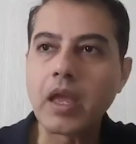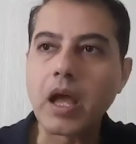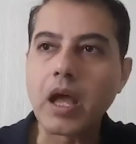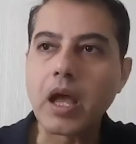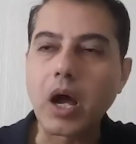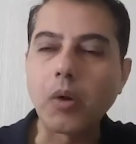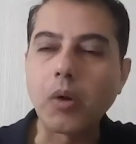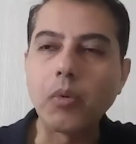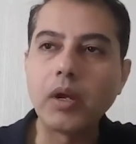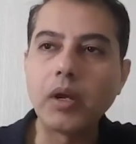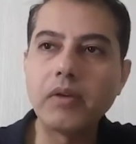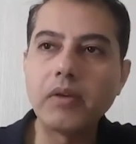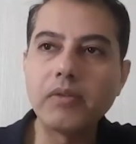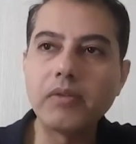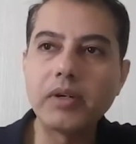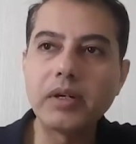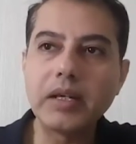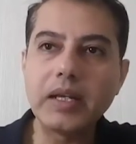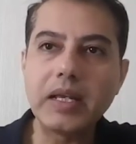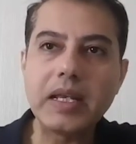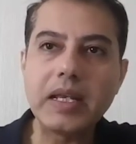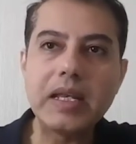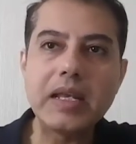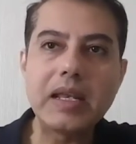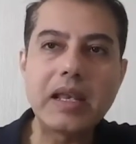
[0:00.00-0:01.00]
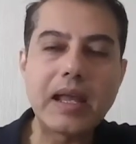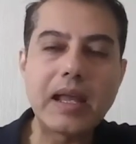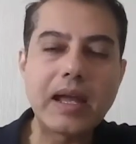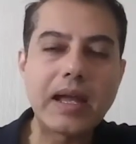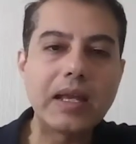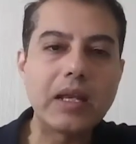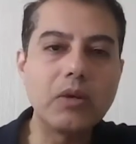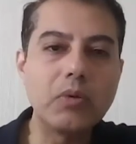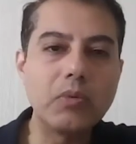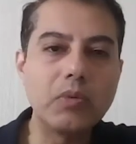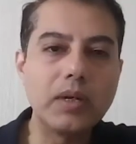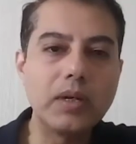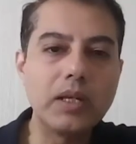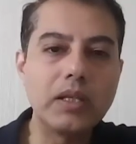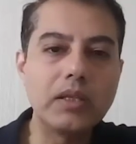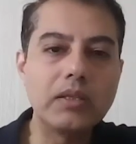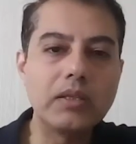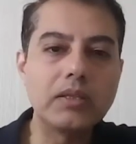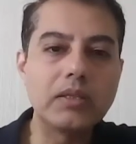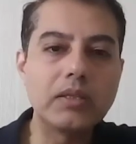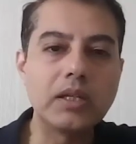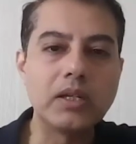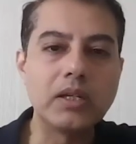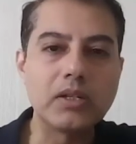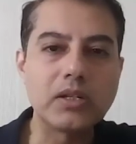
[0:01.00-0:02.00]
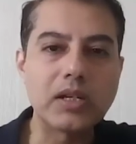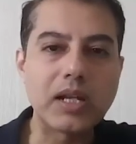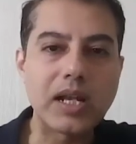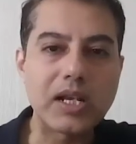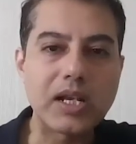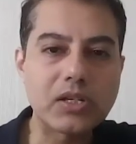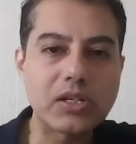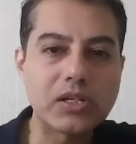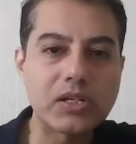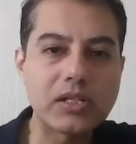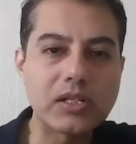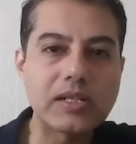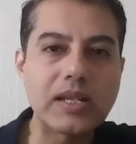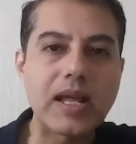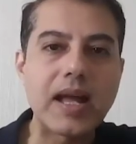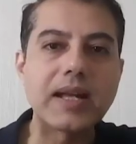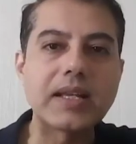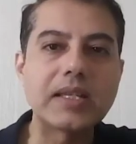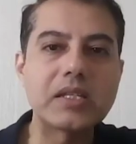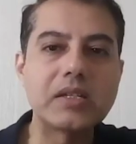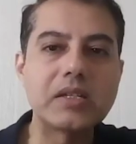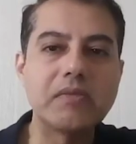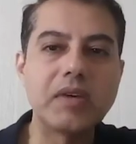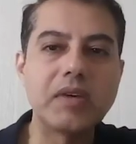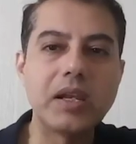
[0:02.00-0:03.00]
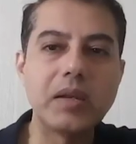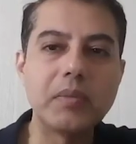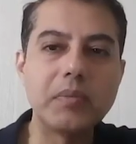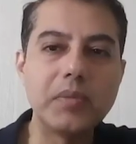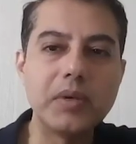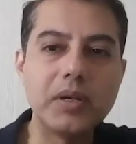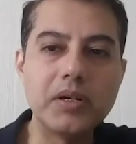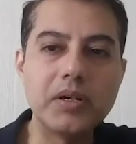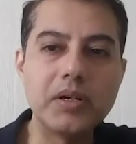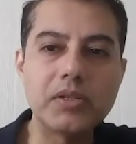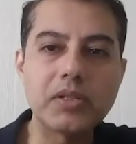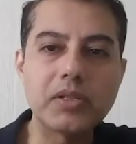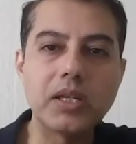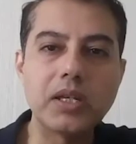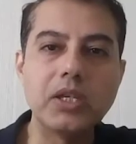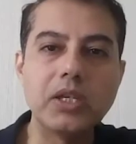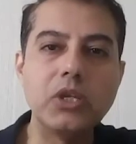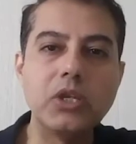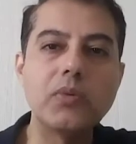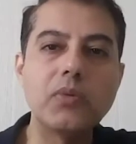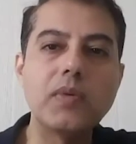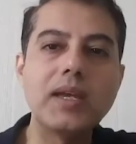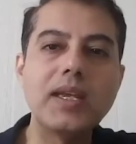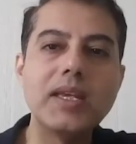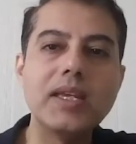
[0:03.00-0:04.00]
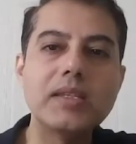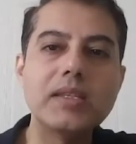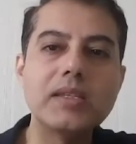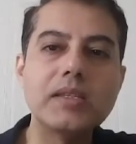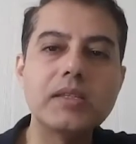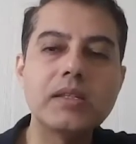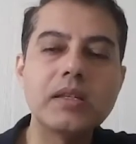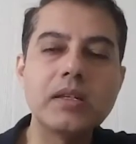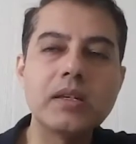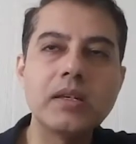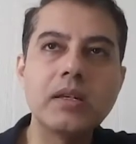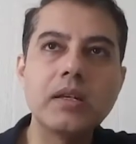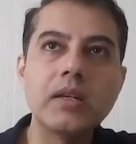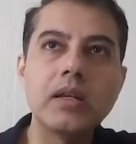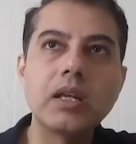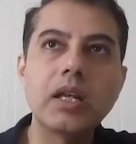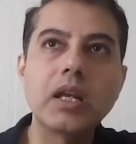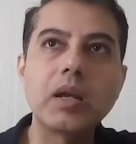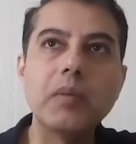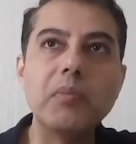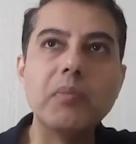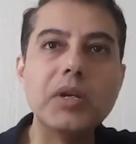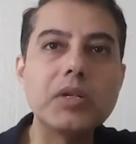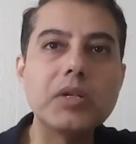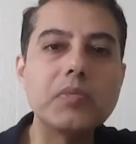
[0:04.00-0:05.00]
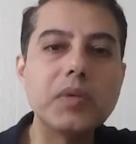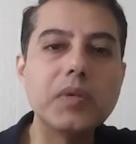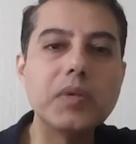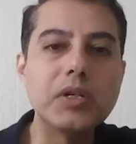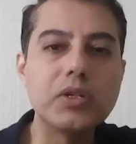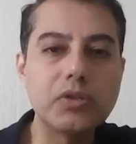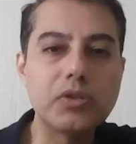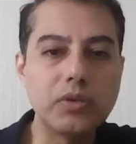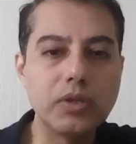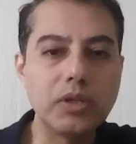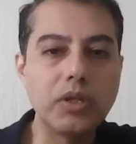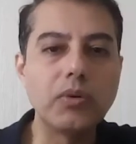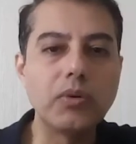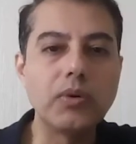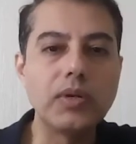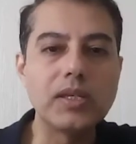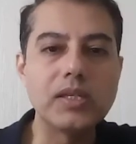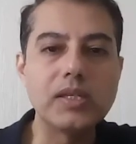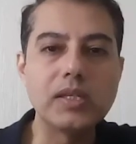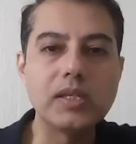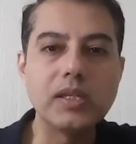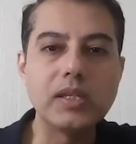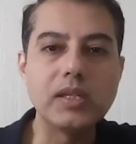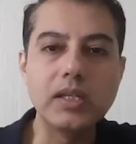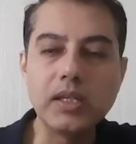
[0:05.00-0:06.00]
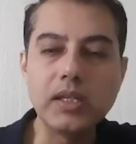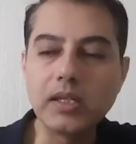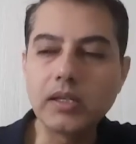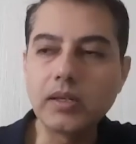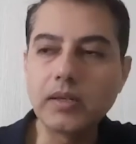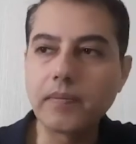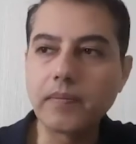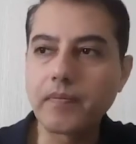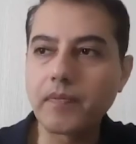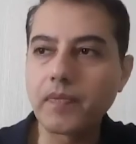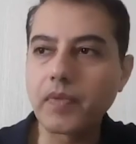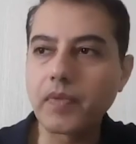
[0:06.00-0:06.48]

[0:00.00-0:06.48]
However, in line with international tax developments and UAE's commitment to the OECD